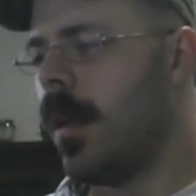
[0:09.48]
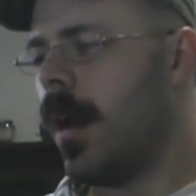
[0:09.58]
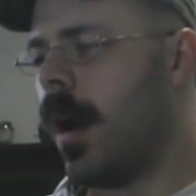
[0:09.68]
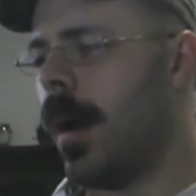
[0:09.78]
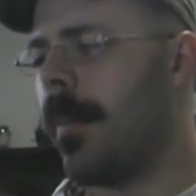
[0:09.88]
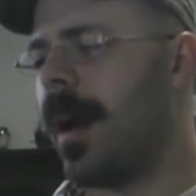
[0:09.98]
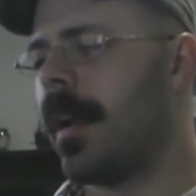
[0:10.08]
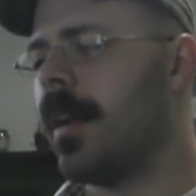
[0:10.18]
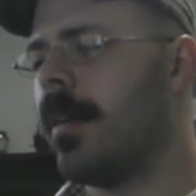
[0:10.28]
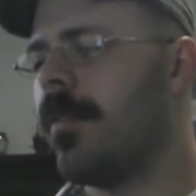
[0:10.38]

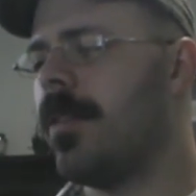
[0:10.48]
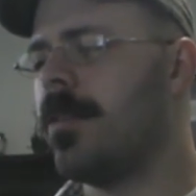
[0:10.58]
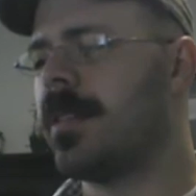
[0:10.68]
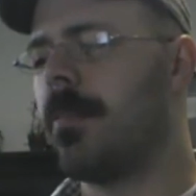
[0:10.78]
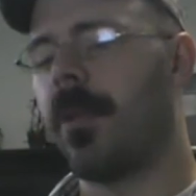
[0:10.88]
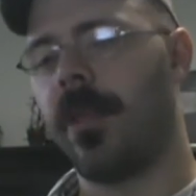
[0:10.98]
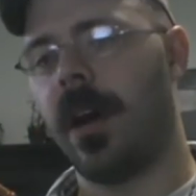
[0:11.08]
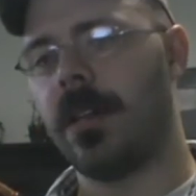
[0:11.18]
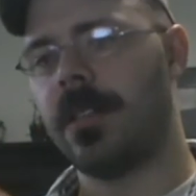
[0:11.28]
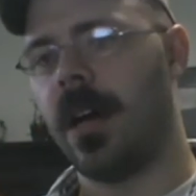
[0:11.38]
my few simple thoughts